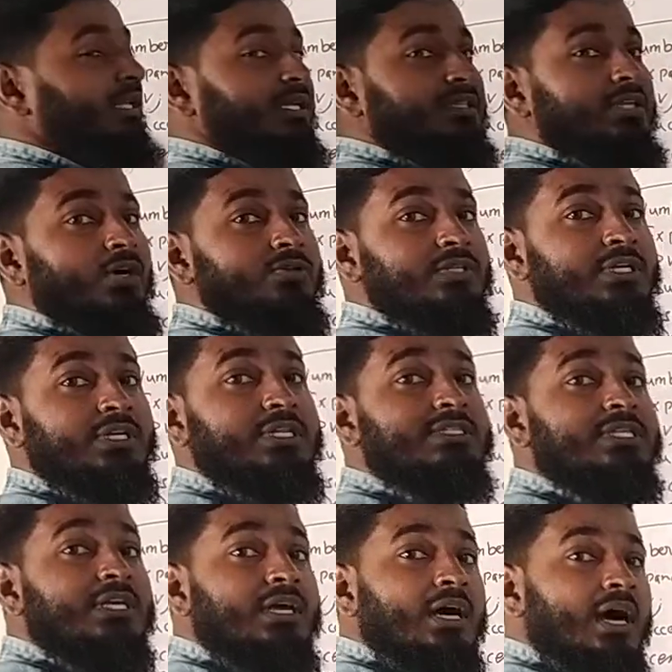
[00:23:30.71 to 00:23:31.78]
10,000, it is
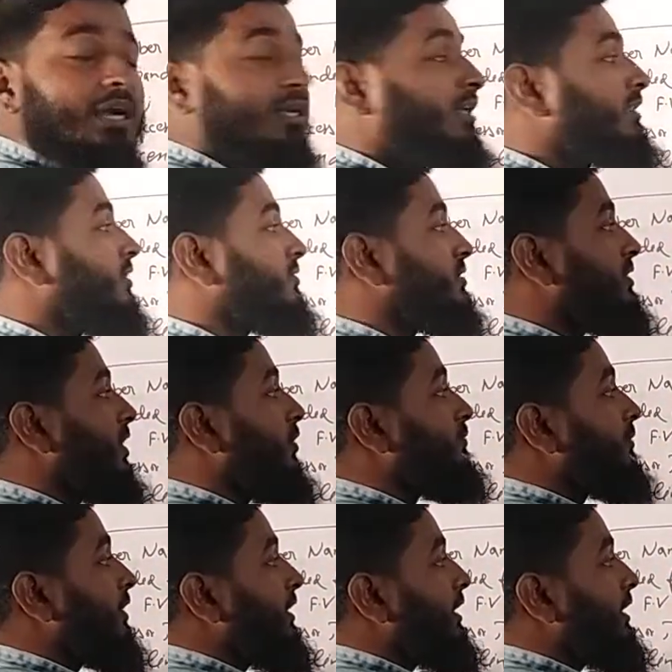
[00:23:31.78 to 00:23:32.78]
100,000 now.